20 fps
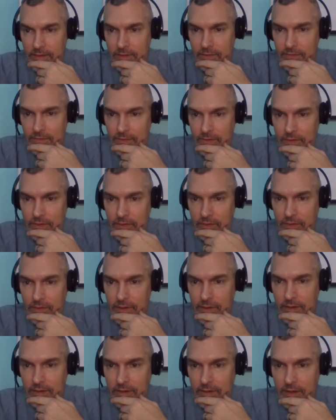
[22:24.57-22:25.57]
To view
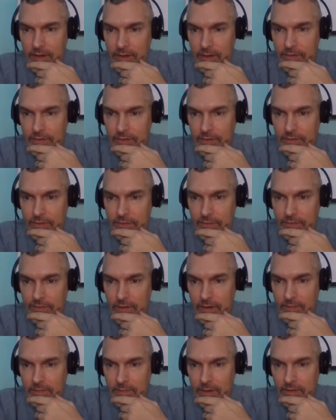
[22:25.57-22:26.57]
court interactions as a
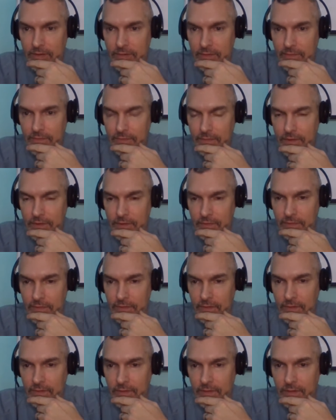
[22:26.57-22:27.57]
fight makes it
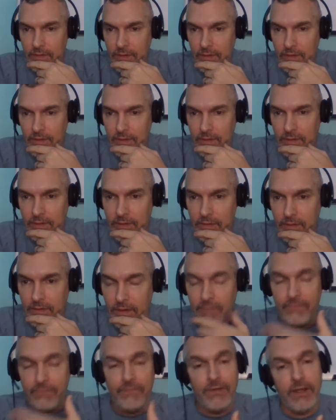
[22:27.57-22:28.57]
fearful.
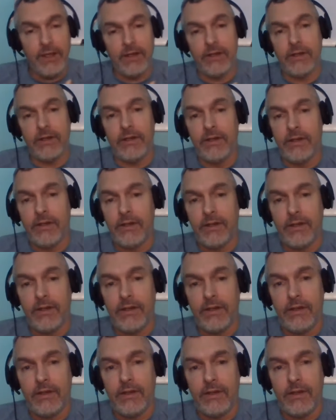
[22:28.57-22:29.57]
And fear
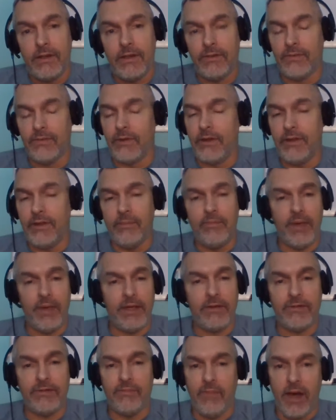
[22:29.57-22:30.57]
is one of the
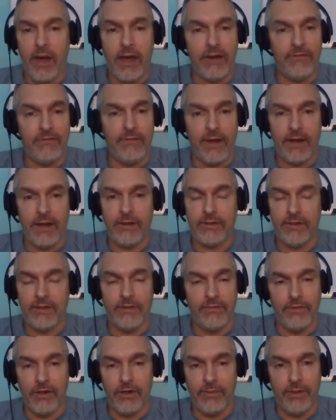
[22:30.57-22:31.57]
biggest modifiers of
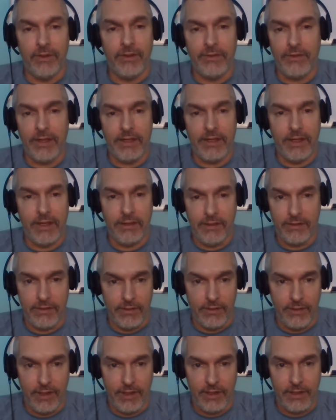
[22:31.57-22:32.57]
the verb of the thinking that
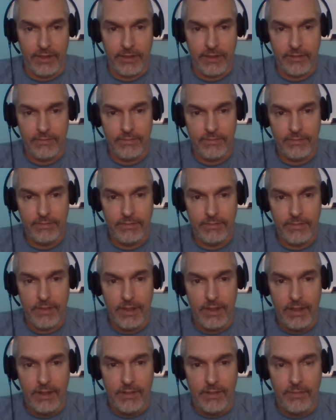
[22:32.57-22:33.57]
there is.
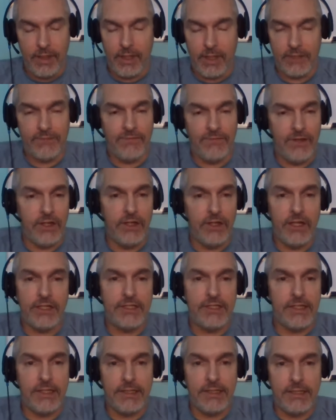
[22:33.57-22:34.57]
Because fear
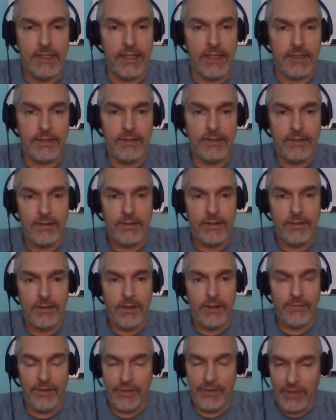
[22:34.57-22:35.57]
doesn't exist.
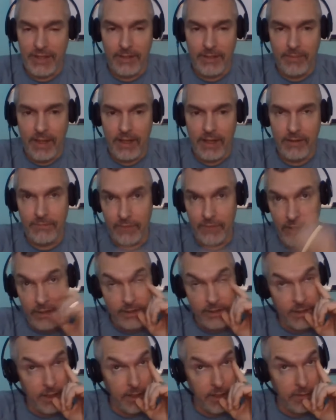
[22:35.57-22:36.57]
If you think about it, fear
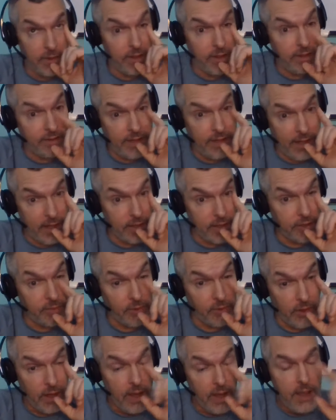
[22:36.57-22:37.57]
is not really
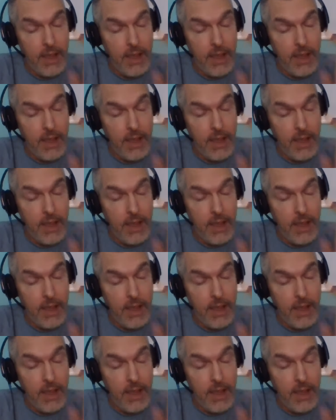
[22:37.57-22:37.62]
tangible.